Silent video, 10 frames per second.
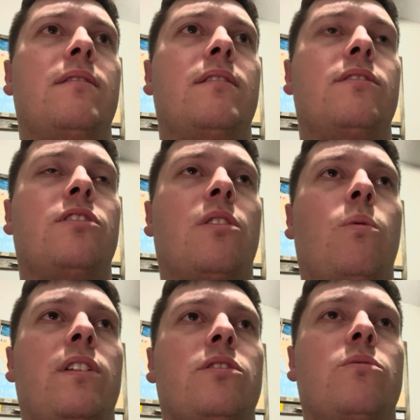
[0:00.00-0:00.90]
so
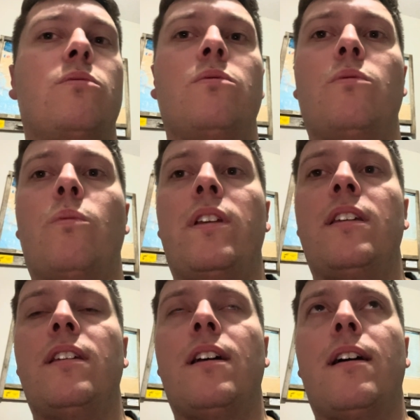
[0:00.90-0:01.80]

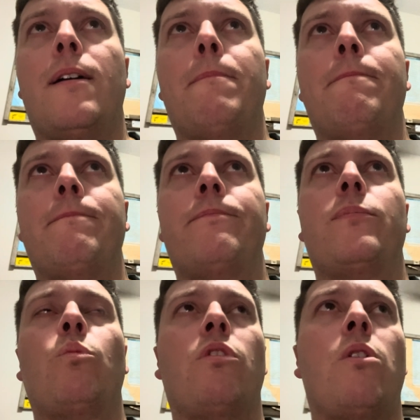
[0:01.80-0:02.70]
we
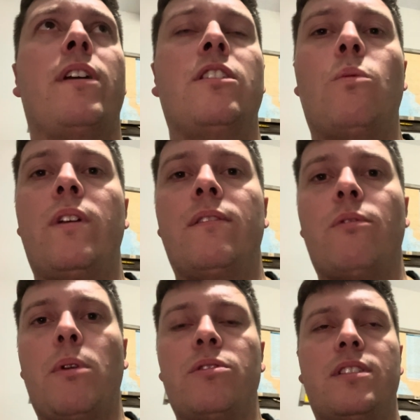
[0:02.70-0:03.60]
rode into wind
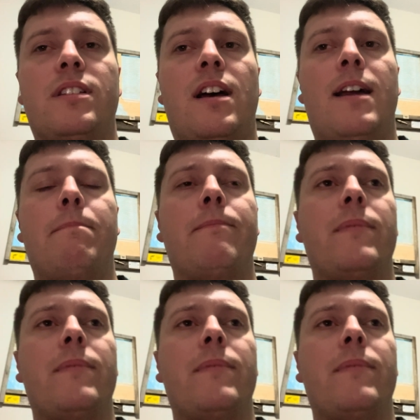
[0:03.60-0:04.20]
for most of the time.